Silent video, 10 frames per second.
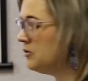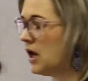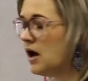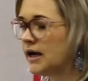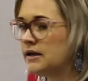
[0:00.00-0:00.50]

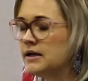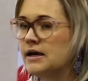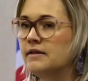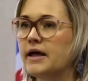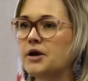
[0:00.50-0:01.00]
9
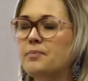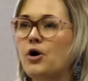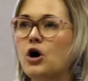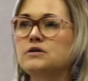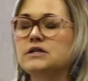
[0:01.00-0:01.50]
that a
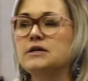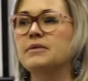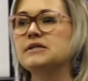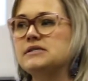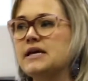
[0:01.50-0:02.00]
party
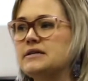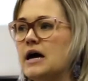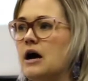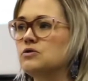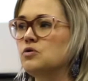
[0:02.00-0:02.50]
must set
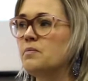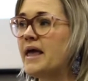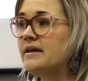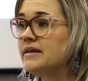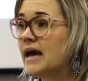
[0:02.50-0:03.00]
out or
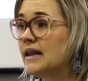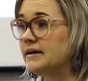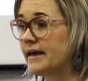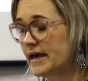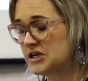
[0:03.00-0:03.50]
make the
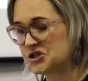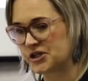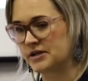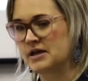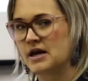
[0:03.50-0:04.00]

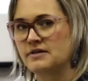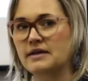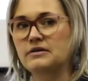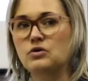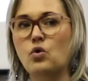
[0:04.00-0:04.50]
allegation
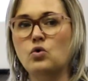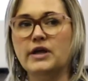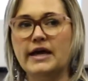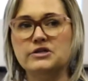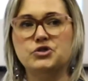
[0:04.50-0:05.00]
that the court
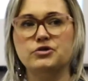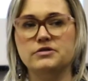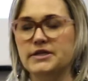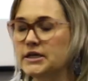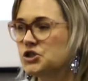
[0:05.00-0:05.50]
has
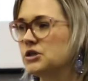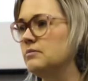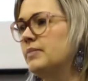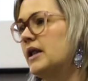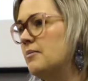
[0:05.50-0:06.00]

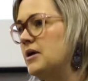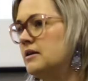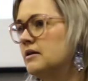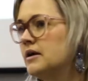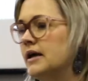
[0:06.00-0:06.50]
jurisdiction. But I
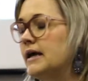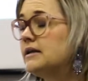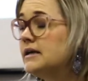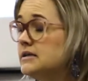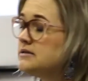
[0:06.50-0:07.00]
mean,
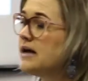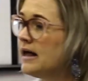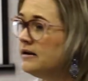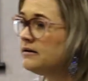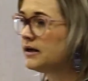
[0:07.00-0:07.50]
it is
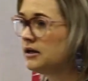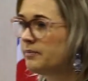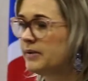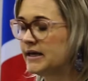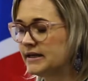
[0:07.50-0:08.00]
done in
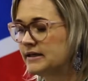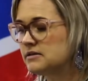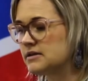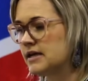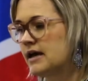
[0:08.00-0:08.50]

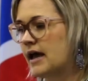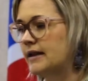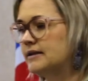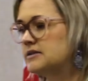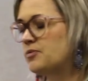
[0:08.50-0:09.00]
pleadings,
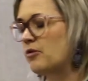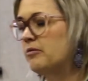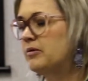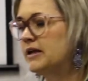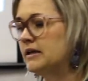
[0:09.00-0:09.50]
and it's
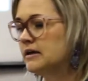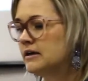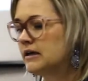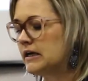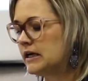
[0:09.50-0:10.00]
probably
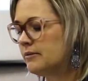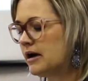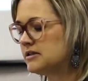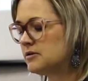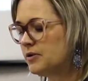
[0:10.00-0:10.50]

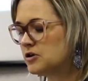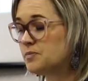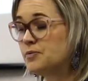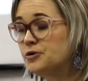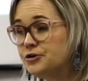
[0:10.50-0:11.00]
I suppose
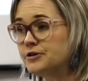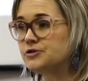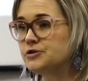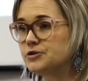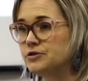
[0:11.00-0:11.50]
prudent
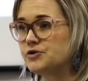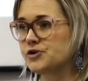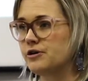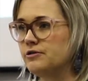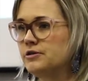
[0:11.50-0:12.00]
to do
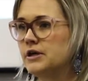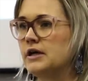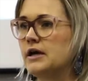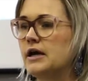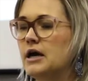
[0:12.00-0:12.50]
so,
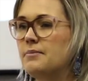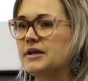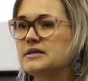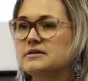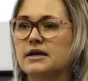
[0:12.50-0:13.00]

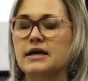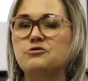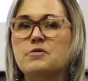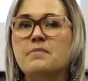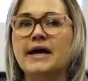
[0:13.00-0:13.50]
but it
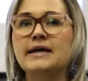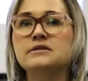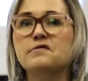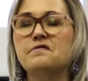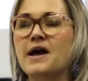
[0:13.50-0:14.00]

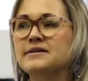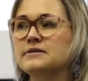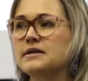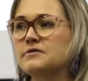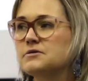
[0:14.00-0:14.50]
remains a factor
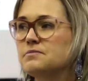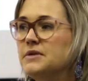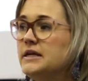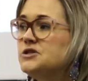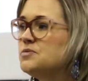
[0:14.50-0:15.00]
that
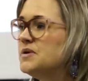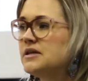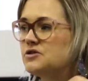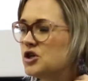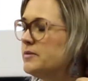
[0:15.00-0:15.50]
needs to be
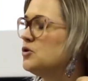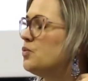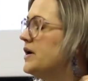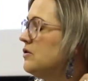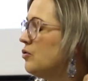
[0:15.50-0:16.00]
determined
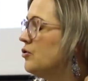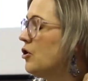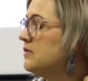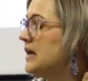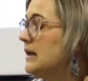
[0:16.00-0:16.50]
whether or
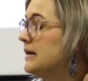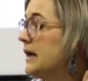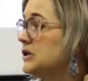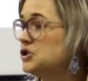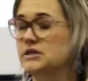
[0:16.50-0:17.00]
not the
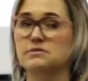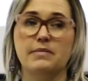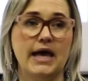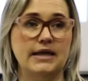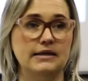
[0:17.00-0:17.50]
allegation is
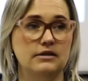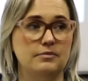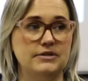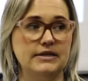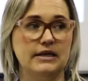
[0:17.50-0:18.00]
made in the
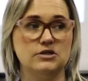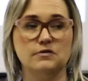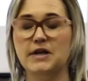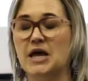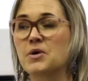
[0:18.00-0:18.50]
particulars
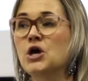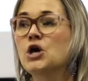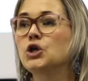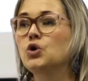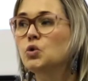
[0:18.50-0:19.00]
of claim.
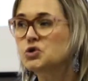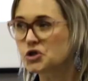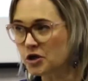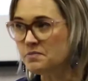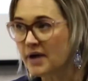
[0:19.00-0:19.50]
You also
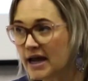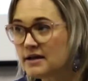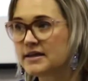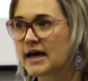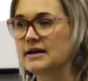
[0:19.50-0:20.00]
don't
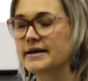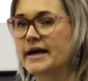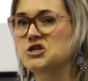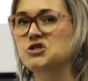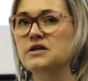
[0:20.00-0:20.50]
make the
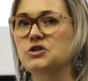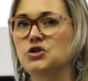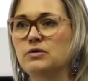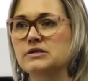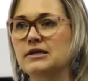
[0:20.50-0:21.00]
allegation that
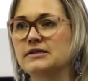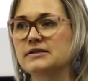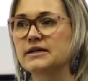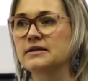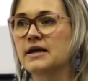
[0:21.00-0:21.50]
you as a
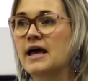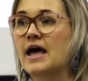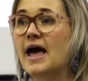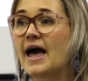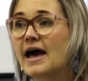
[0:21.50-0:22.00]
litigant
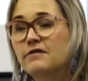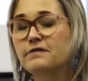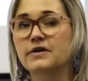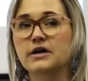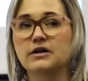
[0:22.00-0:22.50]

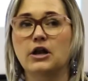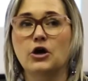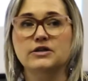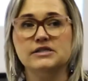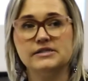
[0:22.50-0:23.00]
have
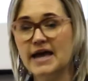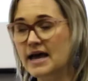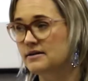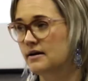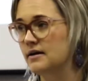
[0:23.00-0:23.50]
locus
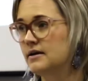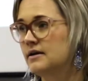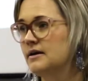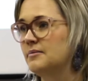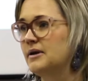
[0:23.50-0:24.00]
standi,
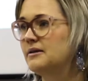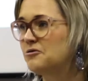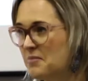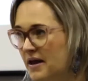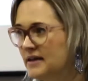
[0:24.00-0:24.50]
but it
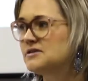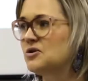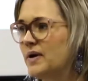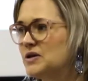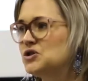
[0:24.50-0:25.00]
remains a
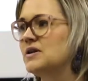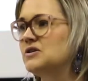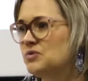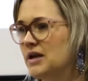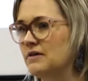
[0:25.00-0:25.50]
question
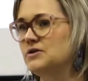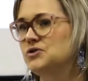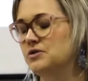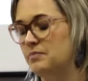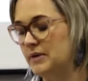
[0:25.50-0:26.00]
that's relevant
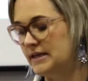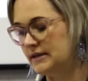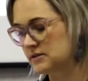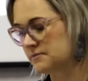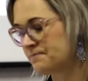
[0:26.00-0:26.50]
to the
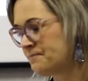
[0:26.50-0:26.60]
pleadings.